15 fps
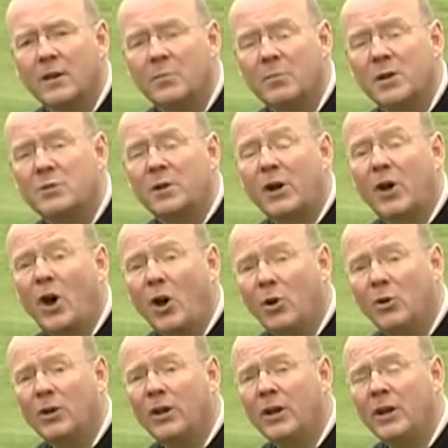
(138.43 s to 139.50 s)
But as we grow
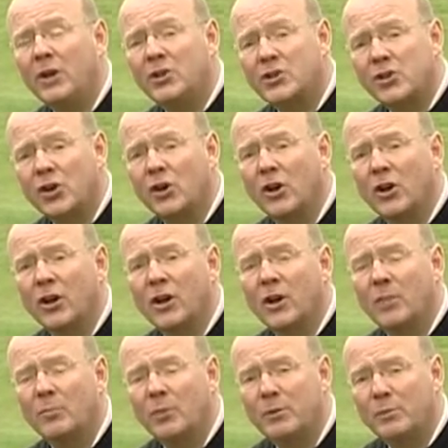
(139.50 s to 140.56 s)
older and stronger
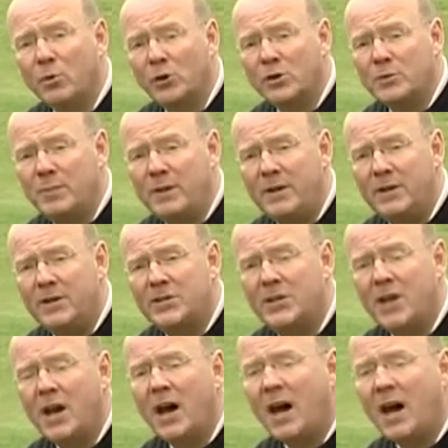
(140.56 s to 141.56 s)
and with more experience,